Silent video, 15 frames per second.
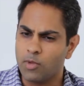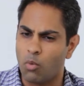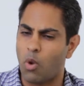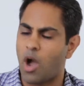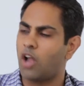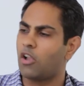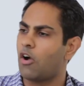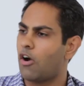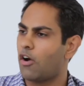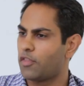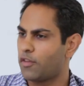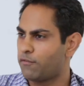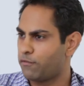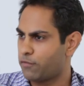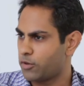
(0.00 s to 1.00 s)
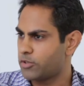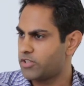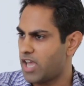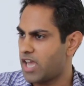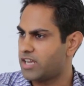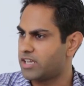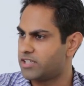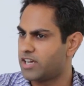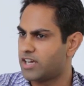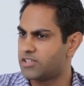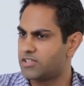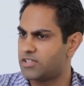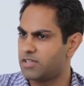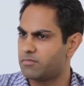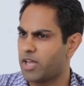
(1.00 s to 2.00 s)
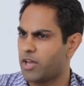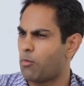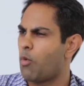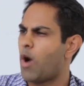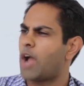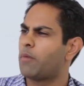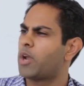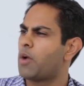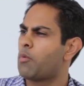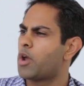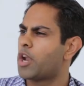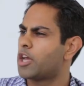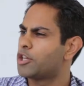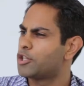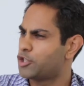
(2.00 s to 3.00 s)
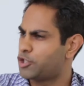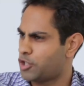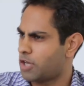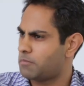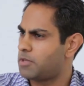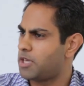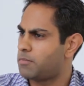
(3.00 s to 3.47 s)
while on the first hand it does seem like, why would I want to shut